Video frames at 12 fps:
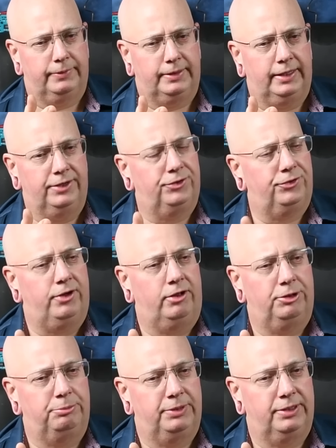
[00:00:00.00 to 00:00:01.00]
King
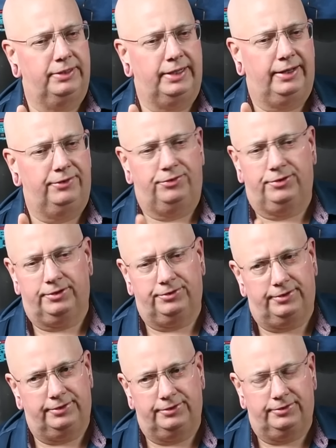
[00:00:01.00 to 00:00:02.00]
Solomon had
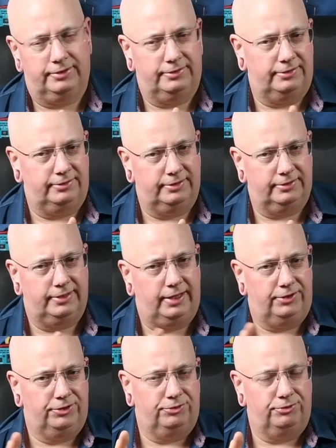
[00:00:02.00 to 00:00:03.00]
666
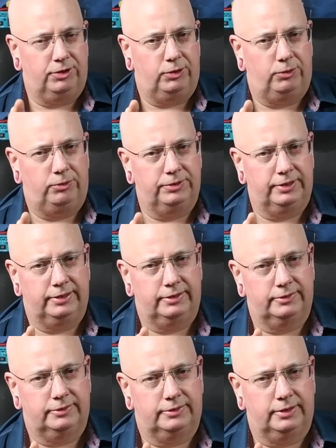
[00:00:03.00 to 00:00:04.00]
talents of gold, and
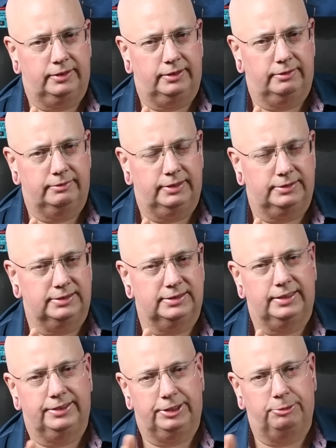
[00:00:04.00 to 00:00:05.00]
it uh, doesn't
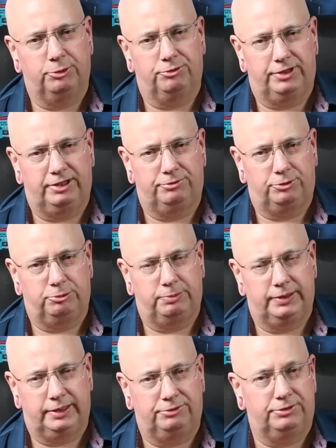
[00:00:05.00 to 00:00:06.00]
say the number of evil,
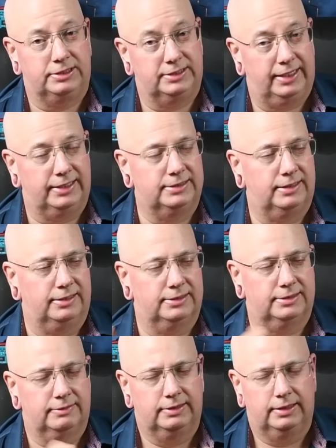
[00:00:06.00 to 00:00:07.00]
but evil is
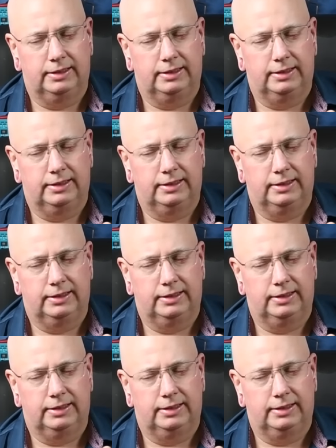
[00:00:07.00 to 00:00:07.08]
excess.